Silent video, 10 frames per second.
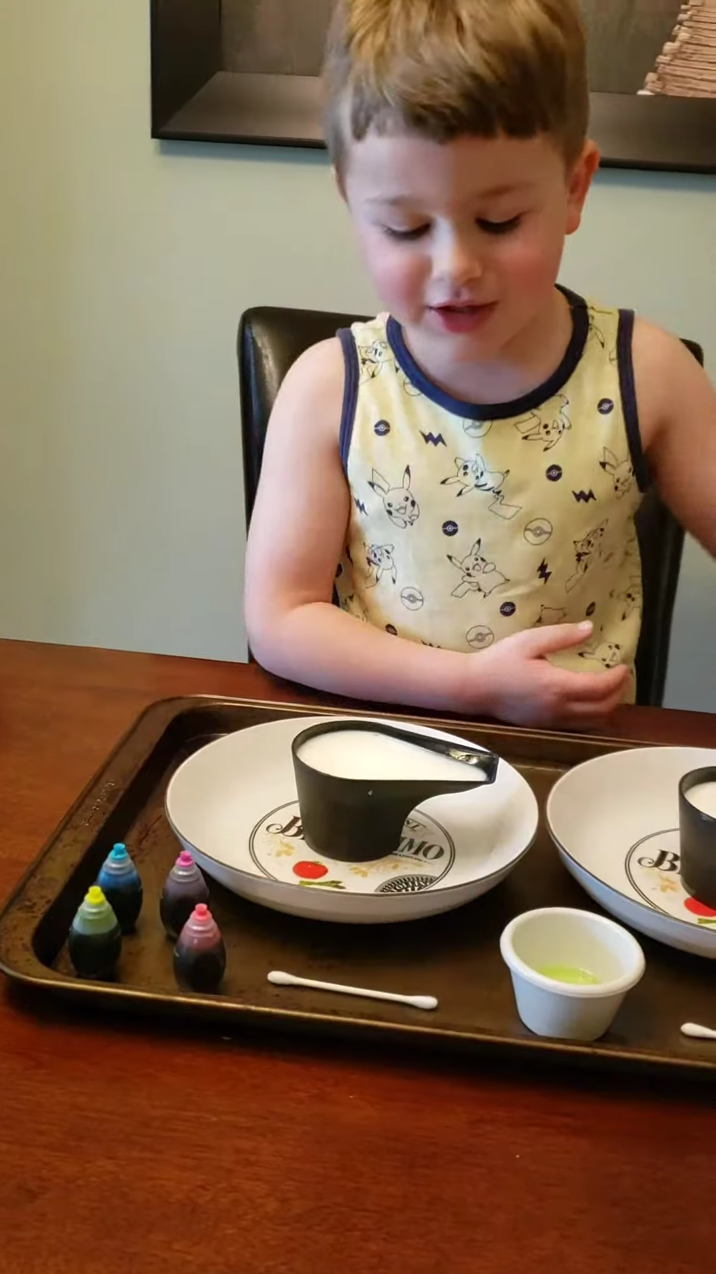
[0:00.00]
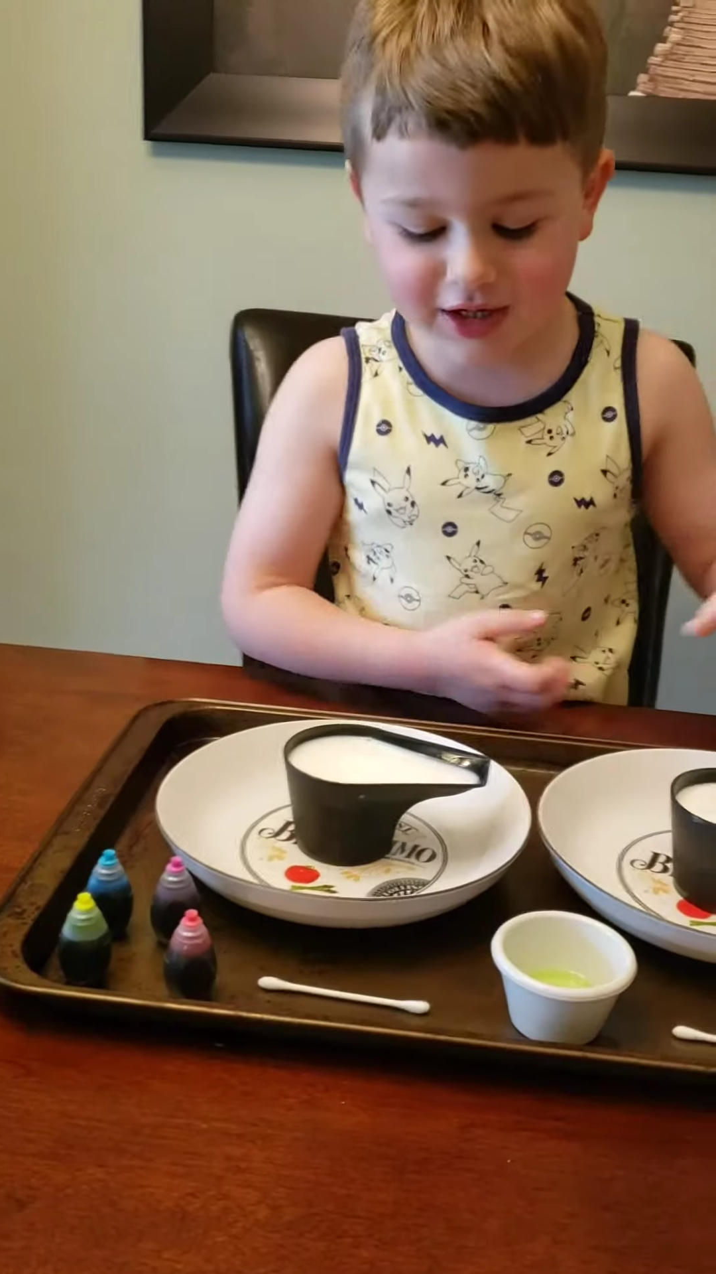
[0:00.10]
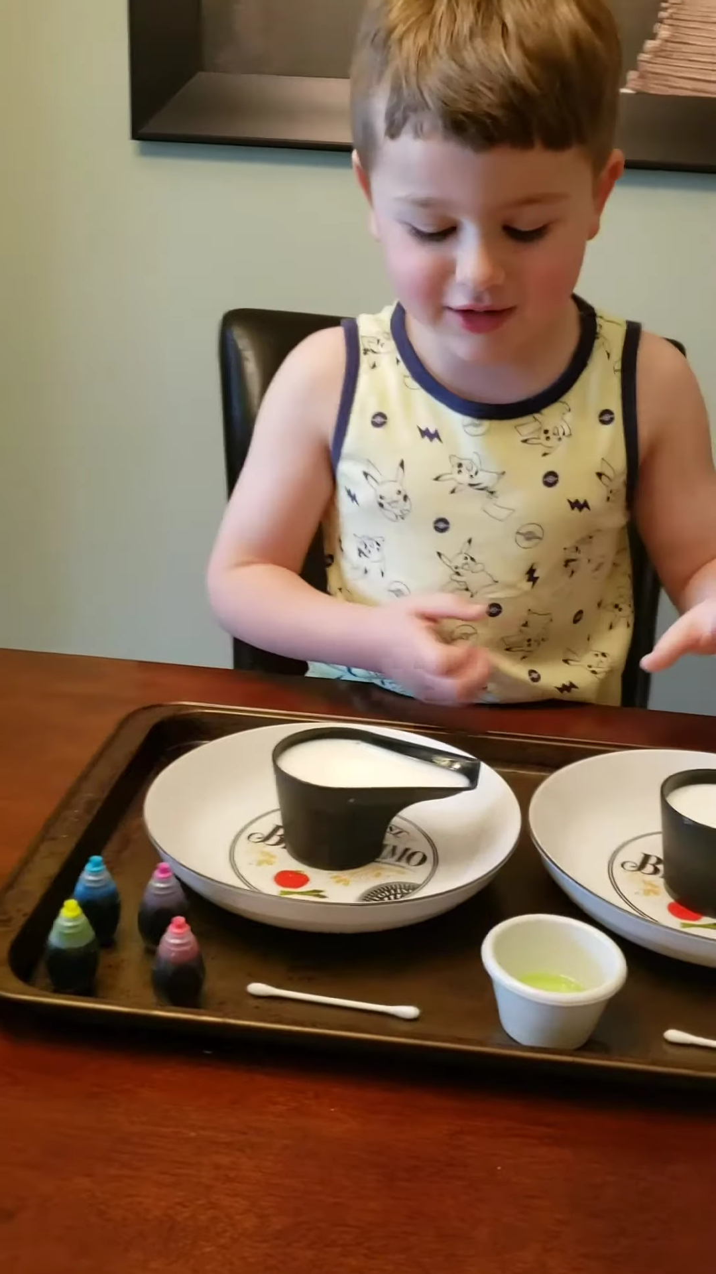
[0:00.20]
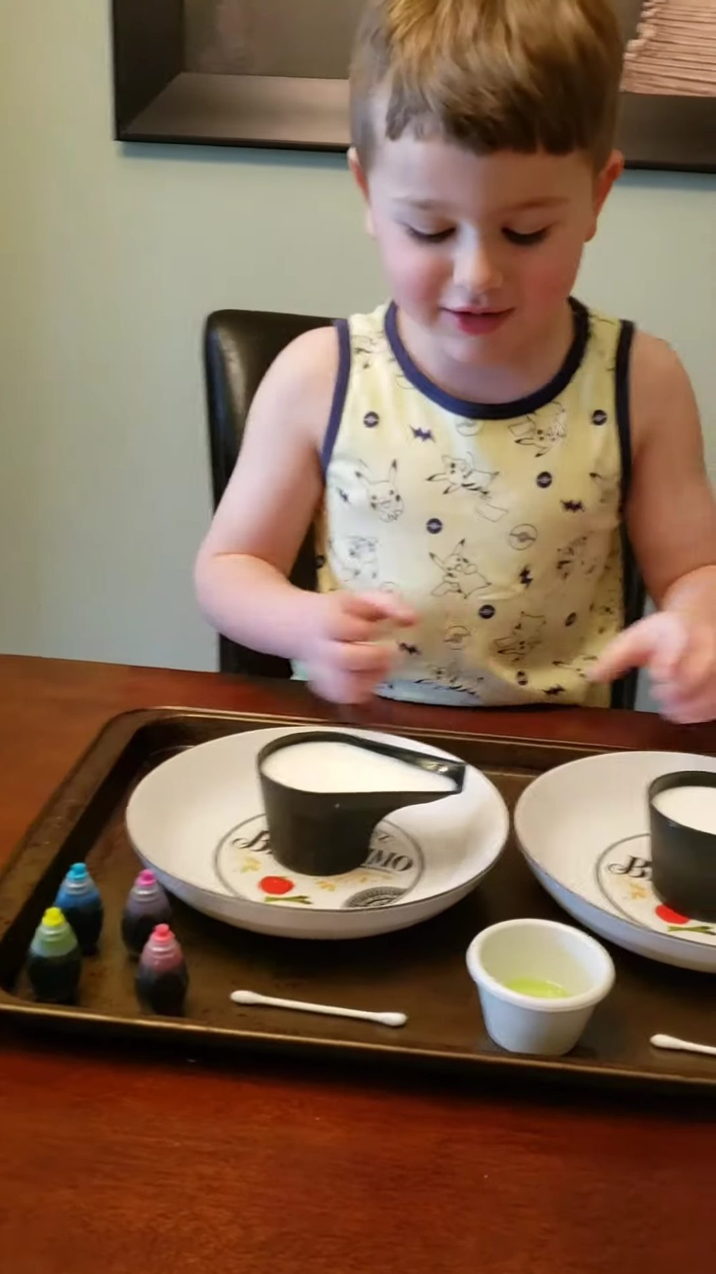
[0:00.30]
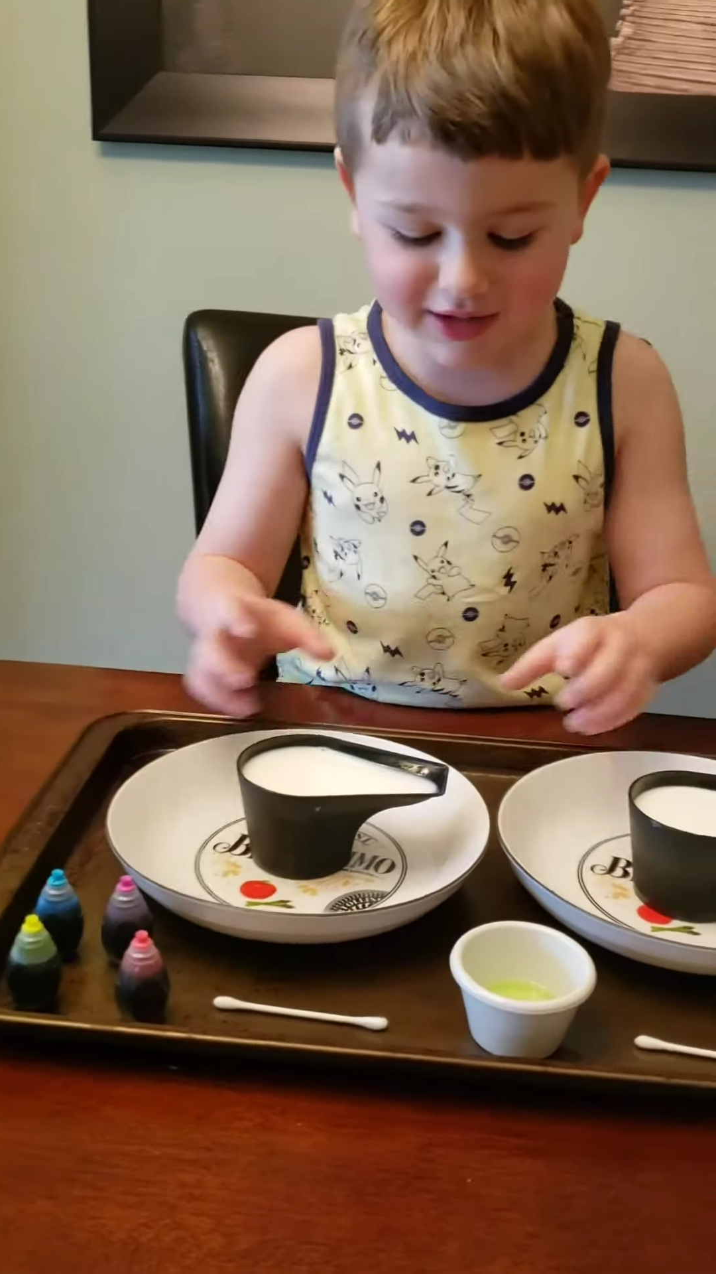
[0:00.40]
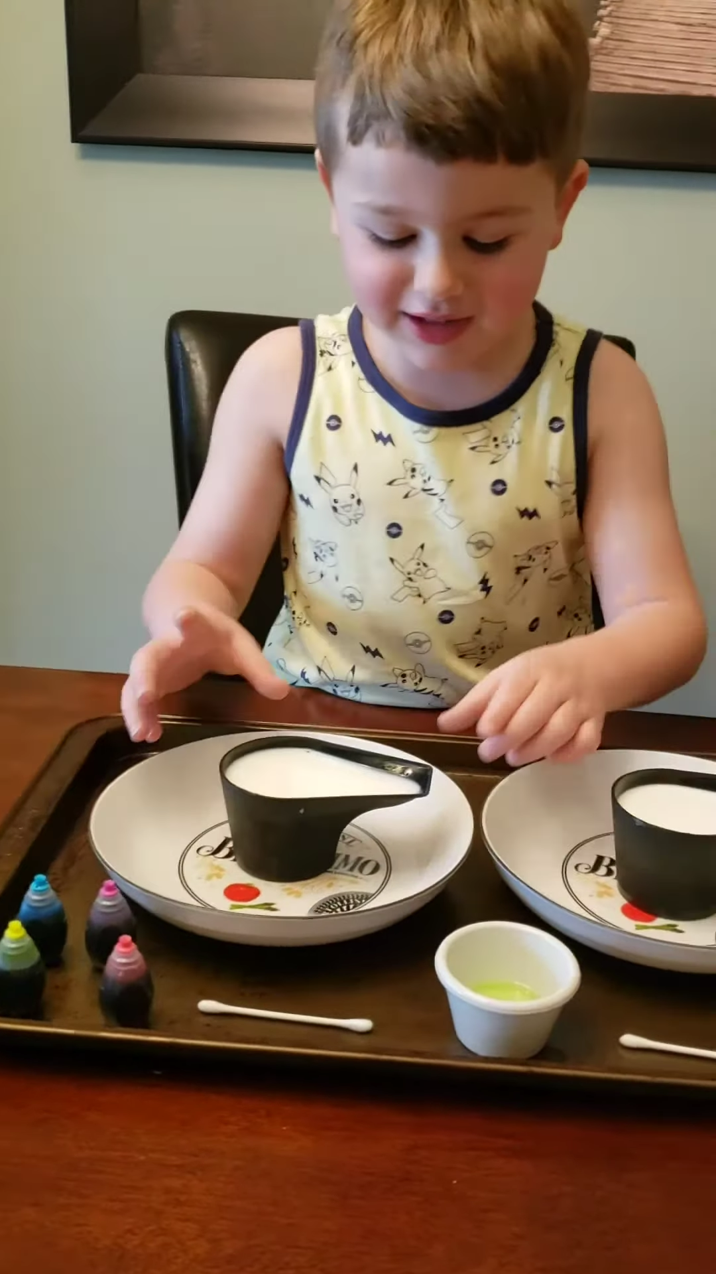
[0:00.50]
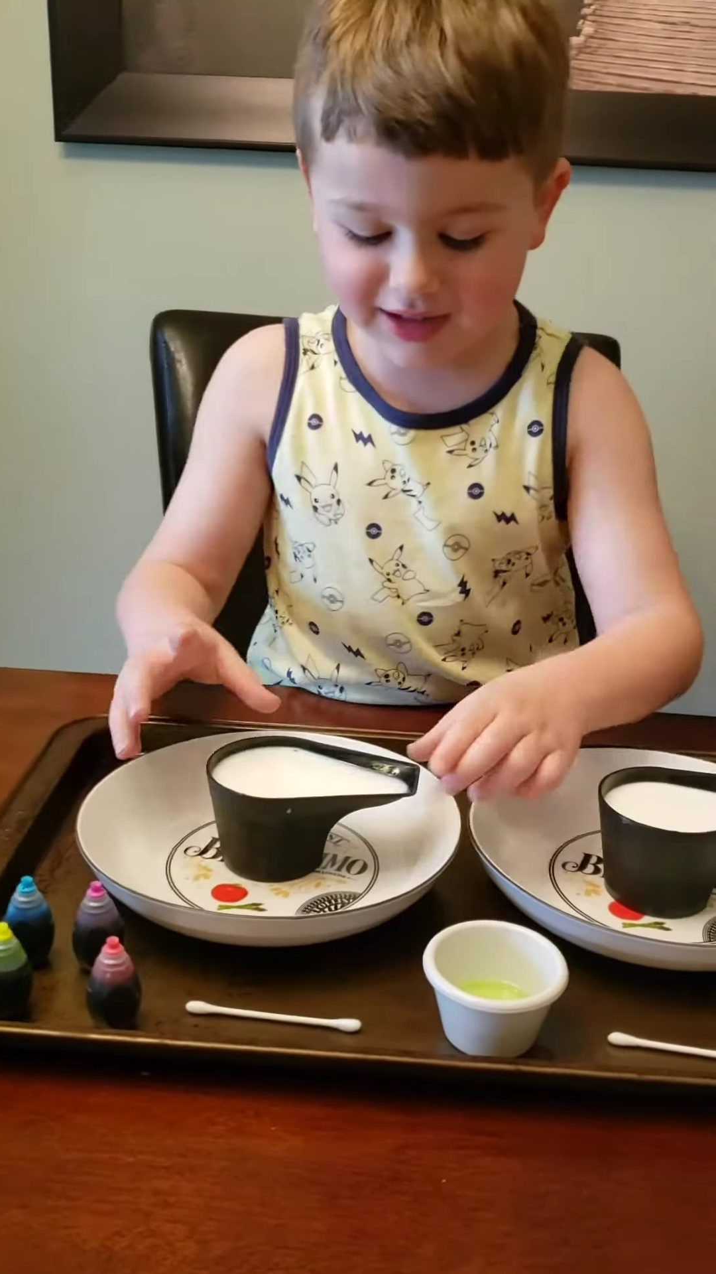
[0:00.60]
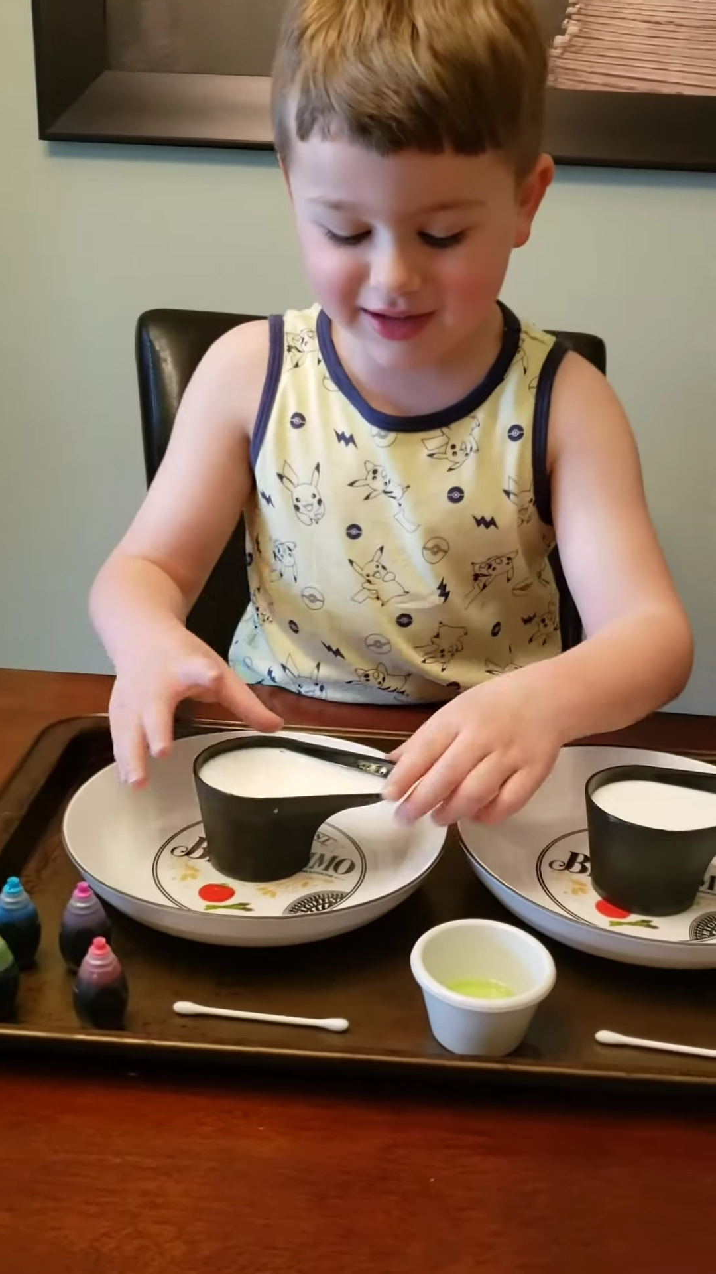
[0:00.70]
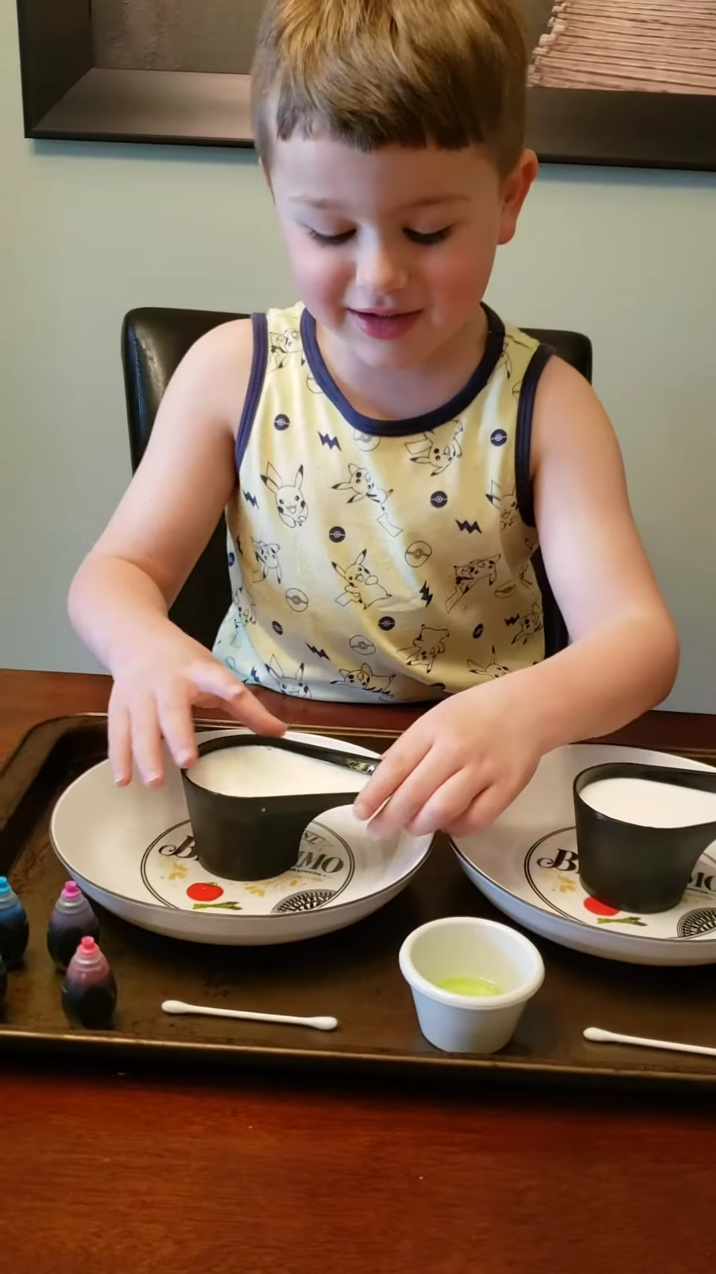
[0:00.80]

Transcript: coloring.